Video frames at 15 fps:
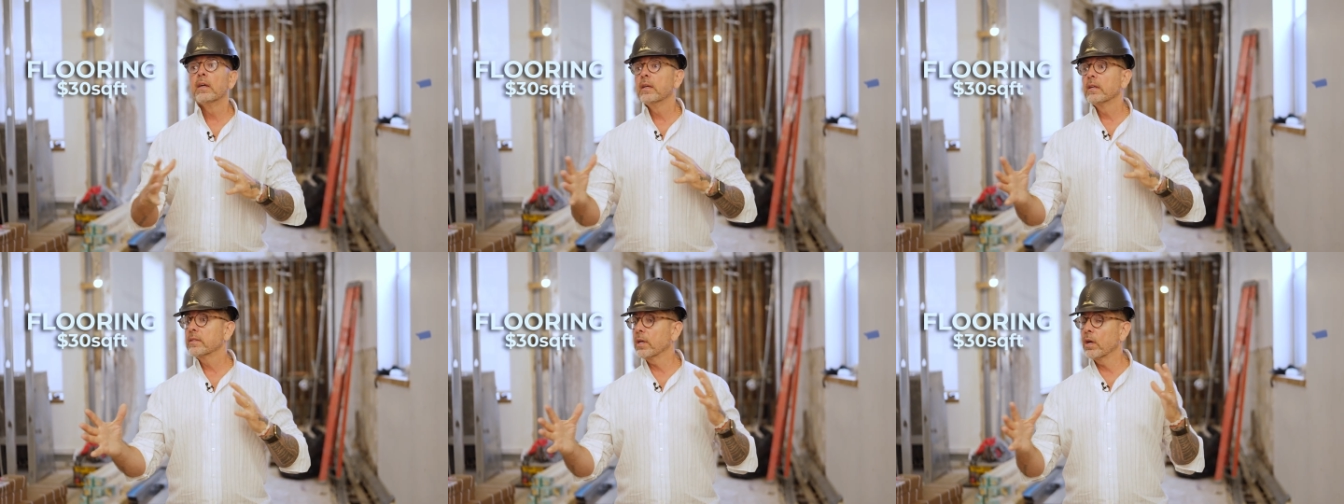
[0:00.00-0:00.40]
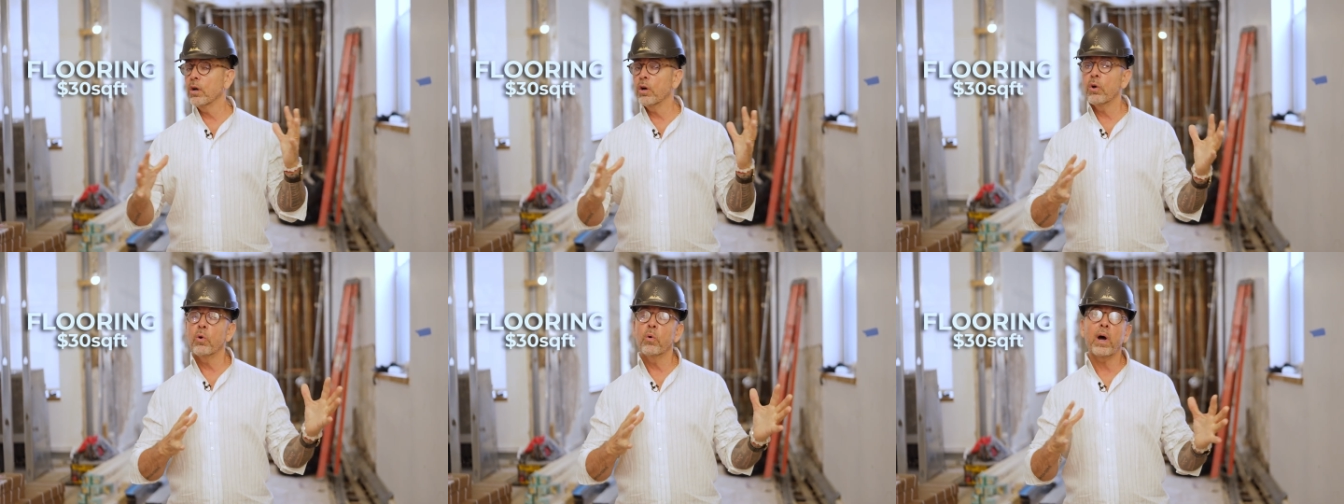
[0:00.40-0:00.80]

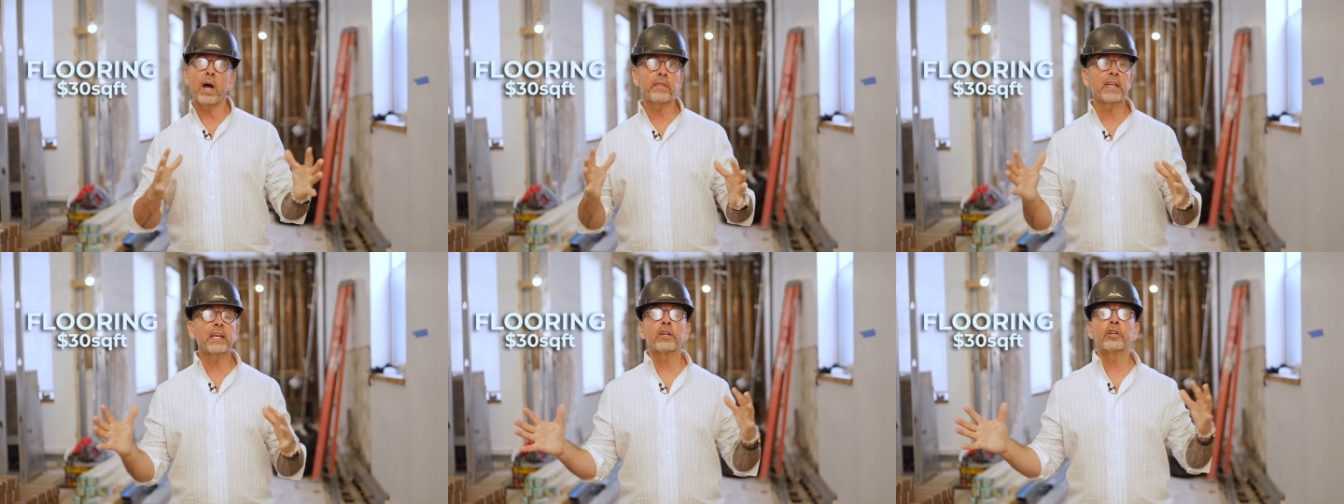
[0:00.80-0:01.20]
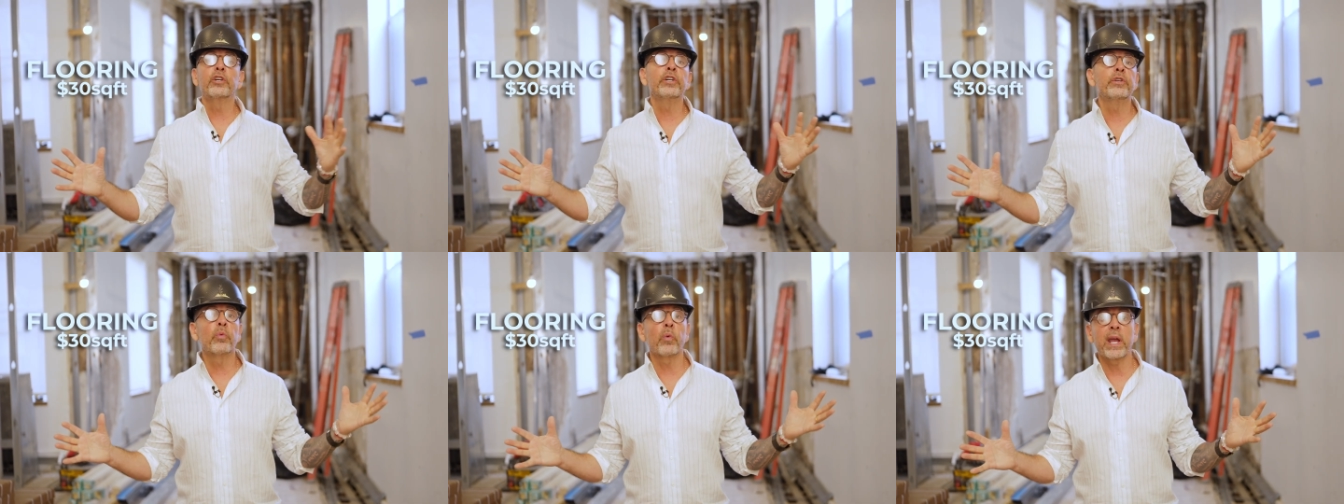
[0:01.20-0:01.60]
So I think a
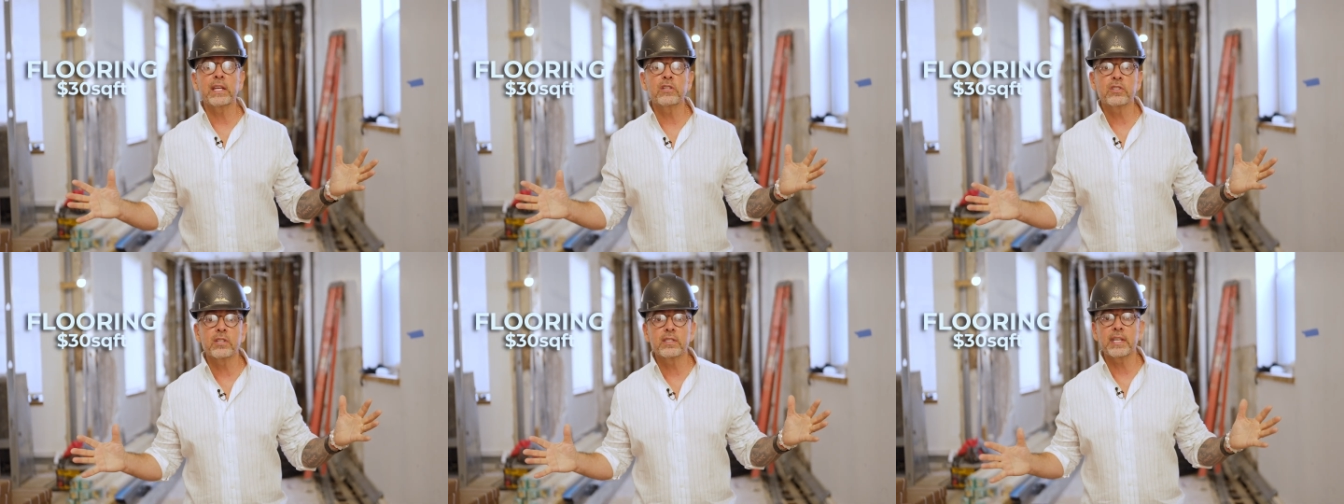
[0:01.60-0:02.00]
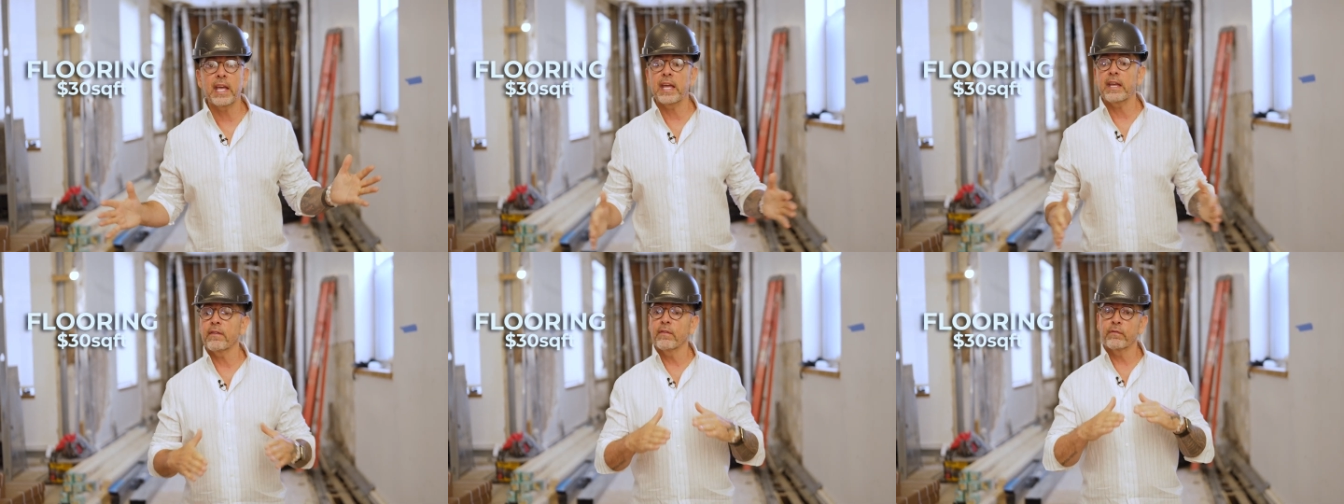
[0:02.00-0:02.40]
good range to
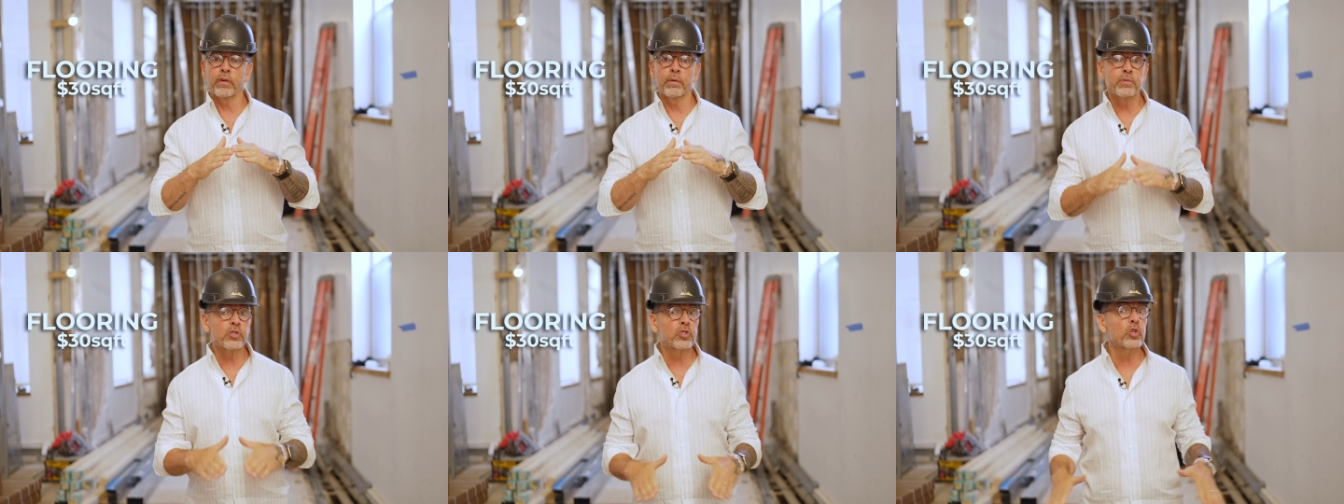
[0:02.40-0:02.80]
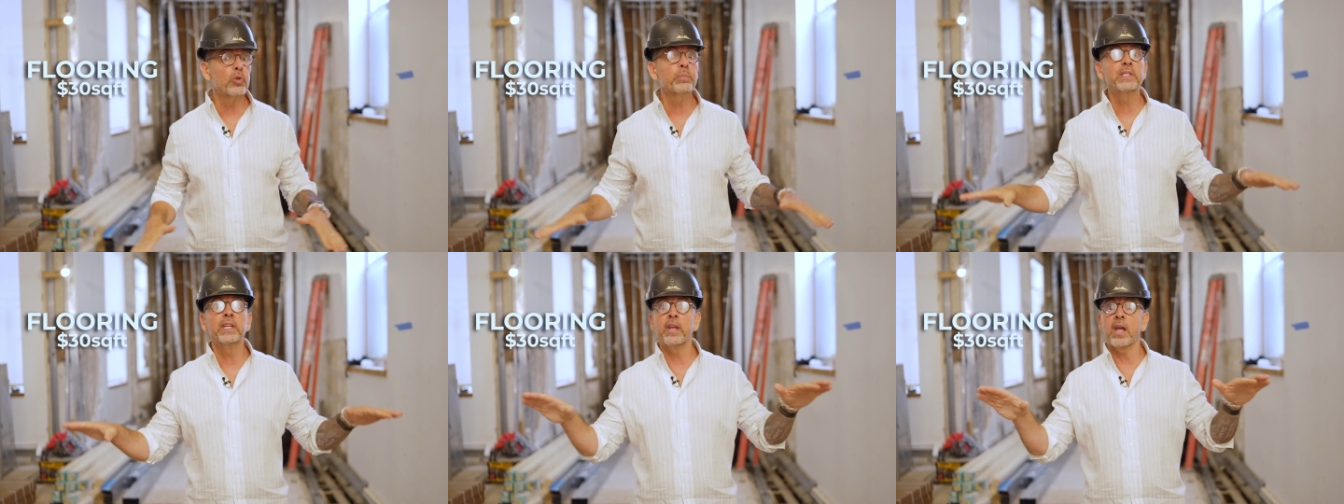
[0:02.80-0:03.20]
say from
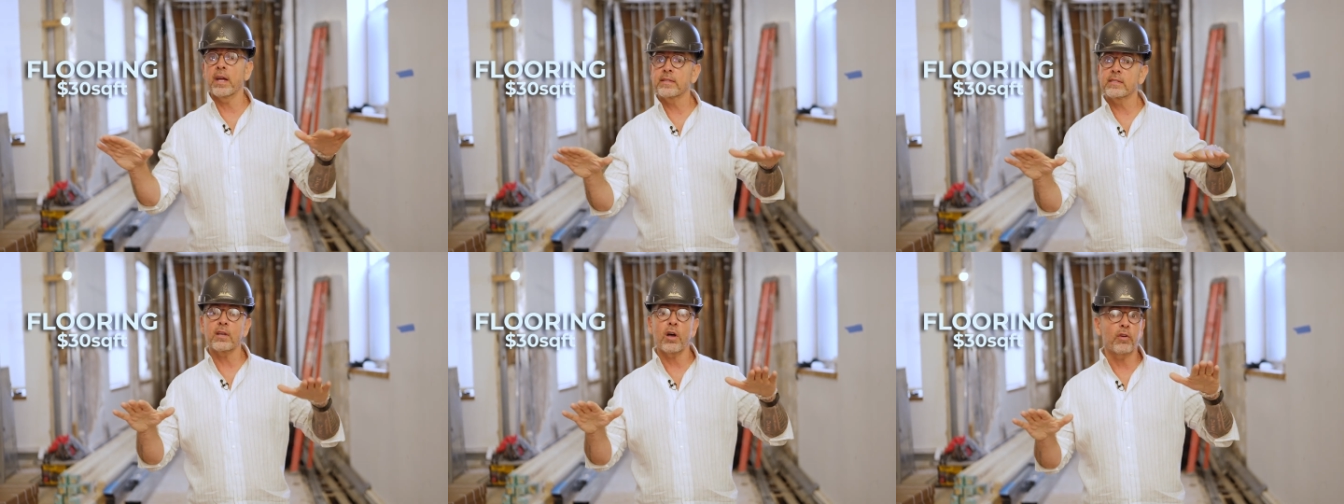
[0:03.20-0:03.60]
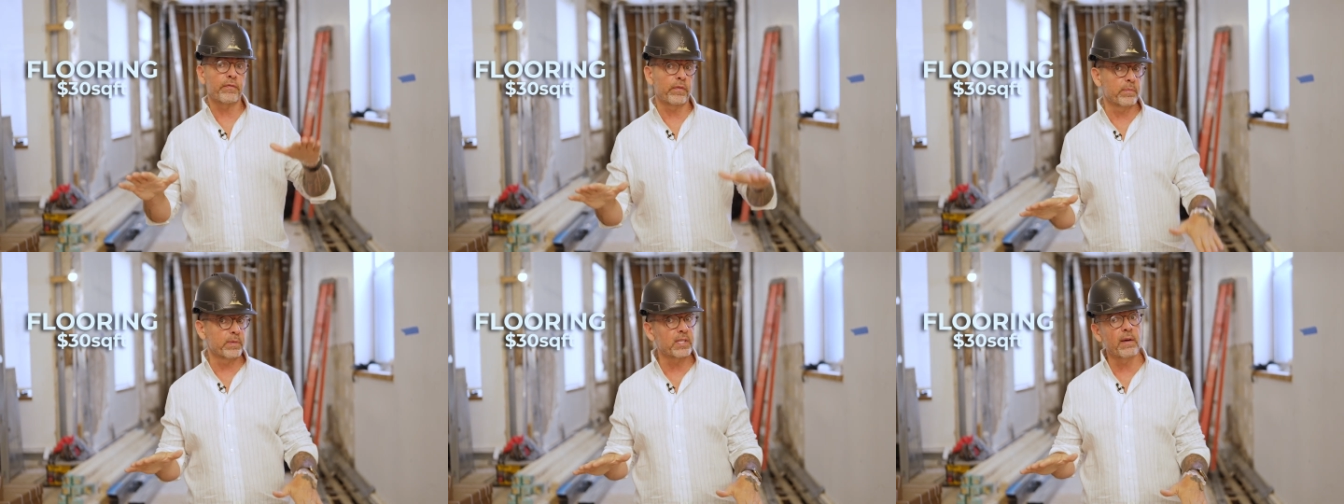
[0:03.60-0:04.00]
soup to nuts,
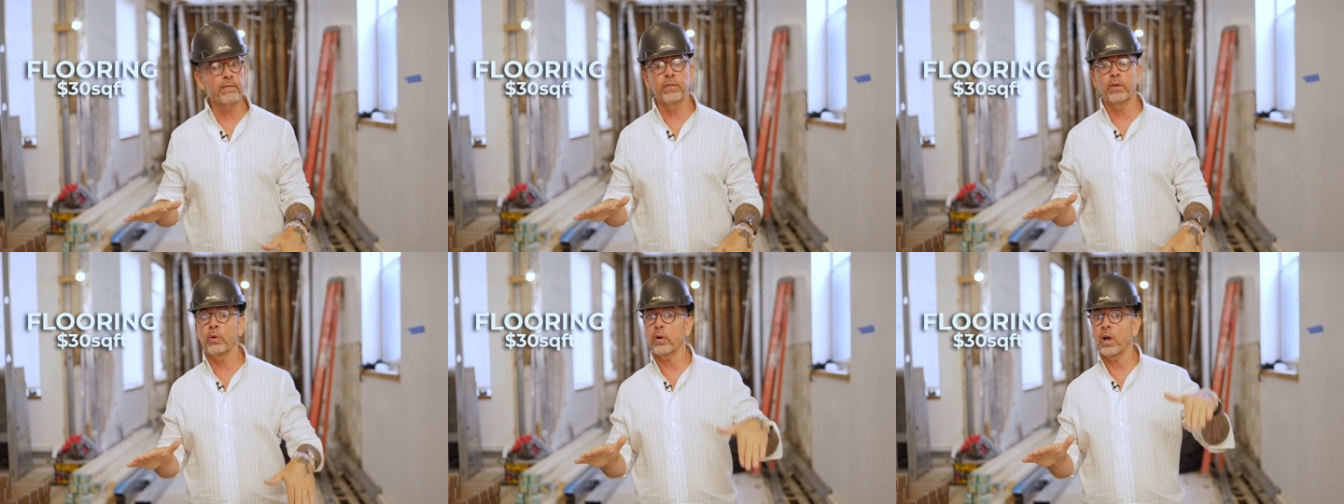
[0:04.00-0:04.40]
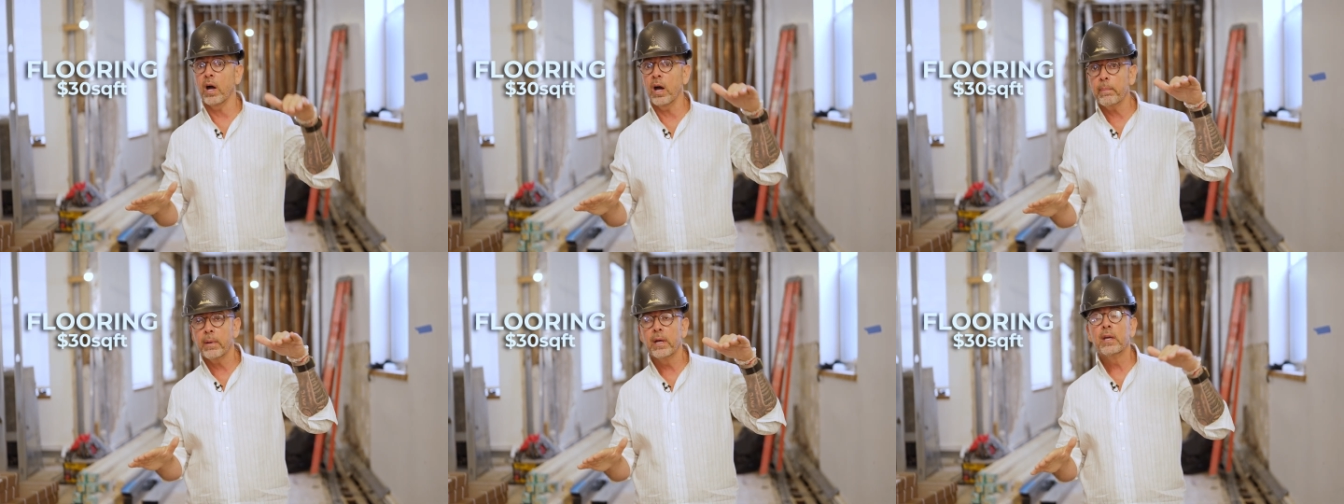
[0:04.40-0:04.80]
from subfloor
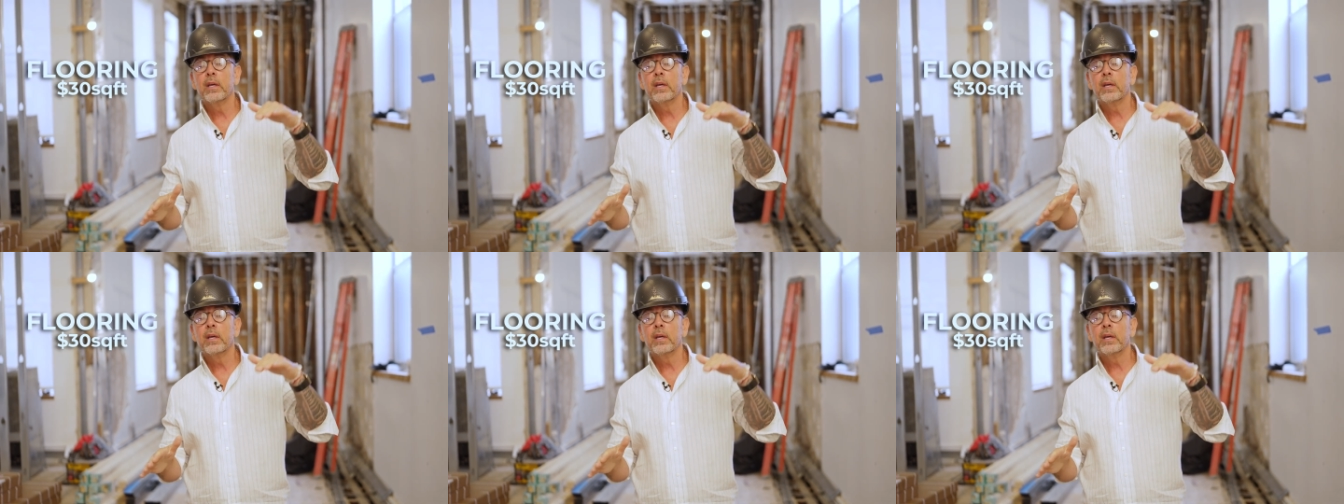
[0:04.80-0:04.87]
up,